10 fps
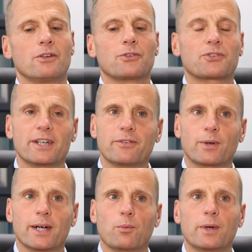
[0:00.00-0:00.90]
So
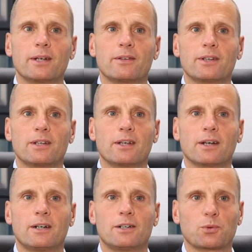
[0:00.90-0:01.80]
Safeware, we're the
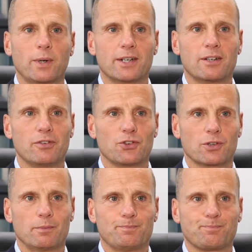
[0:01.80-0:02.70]
hardware
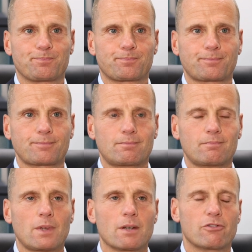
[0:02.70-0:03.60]
division
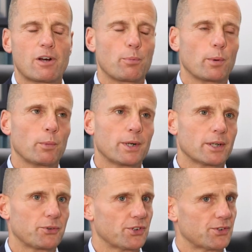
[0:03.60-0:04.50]
for Epwin
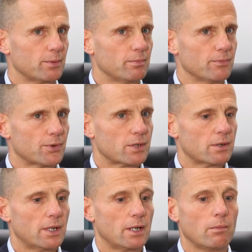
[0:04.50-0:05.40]
Window Systems.
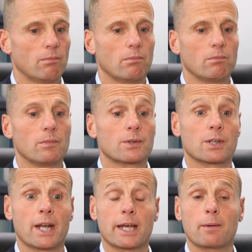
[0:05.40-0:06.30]
It's a
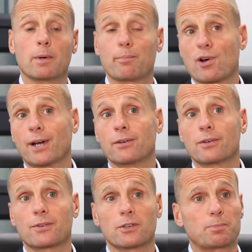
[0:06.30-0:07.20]
name, a
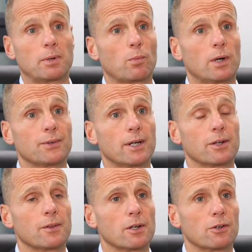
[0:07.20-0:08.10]
brand that's been well known
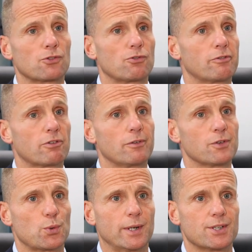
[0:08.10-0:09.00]
in the industry for over
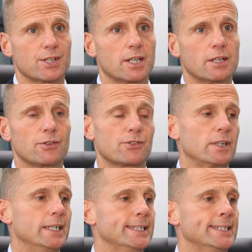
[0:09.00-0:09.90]
20 years.
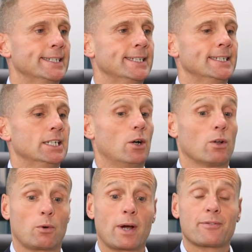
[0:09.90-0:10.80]

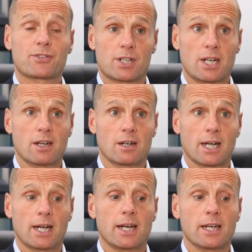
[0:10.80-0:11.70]
Although I have seen
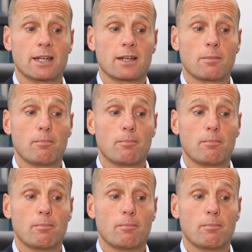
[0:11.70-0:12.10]
a